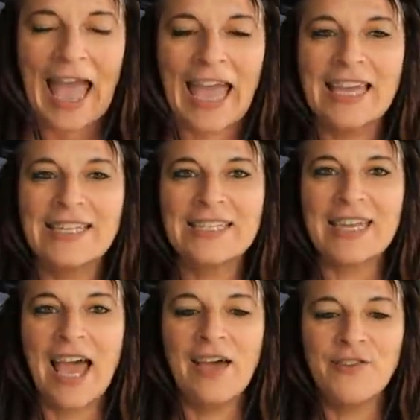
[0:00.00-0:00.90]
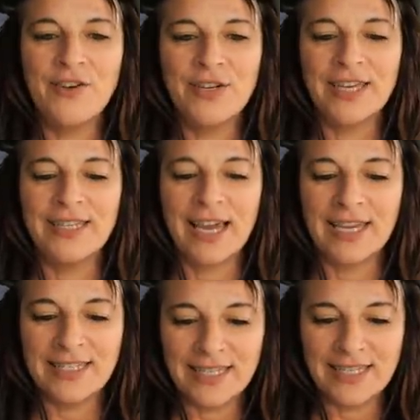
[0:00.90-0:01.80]
And have a look and
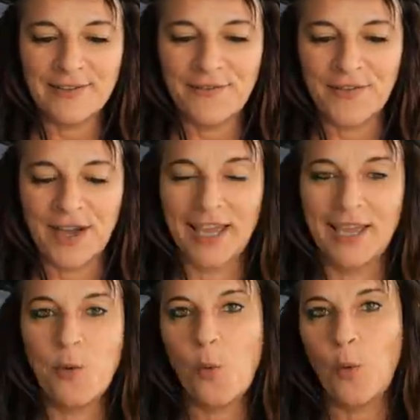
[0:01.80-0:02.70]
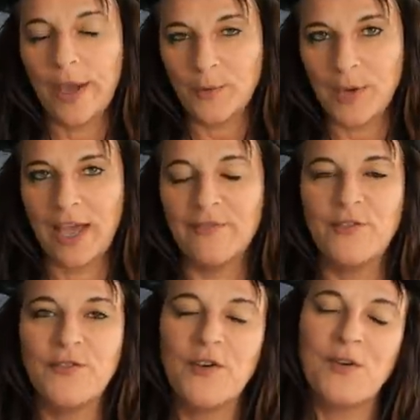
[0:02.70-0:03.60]
identify where we have
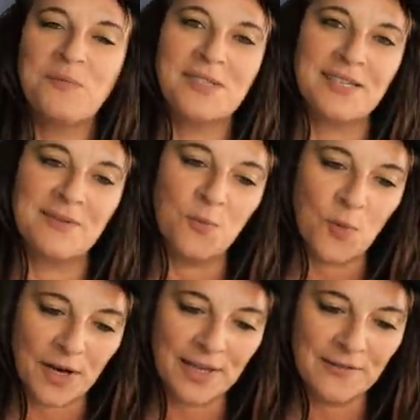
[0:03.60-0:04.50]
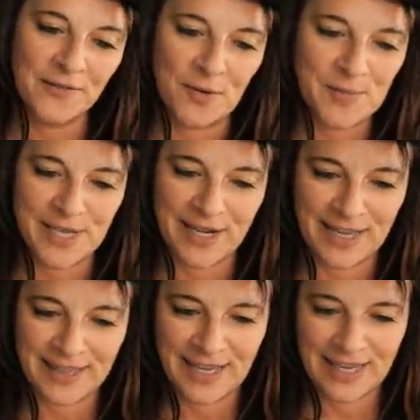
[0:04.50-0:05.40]
the verbs and why the verbs are
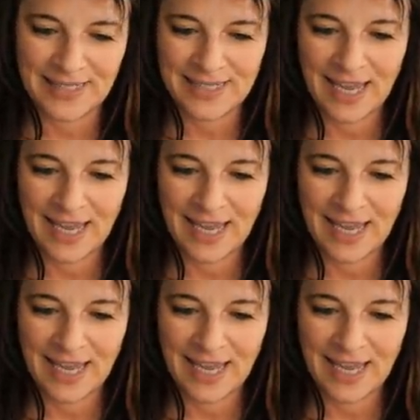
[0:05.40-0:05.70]
like that,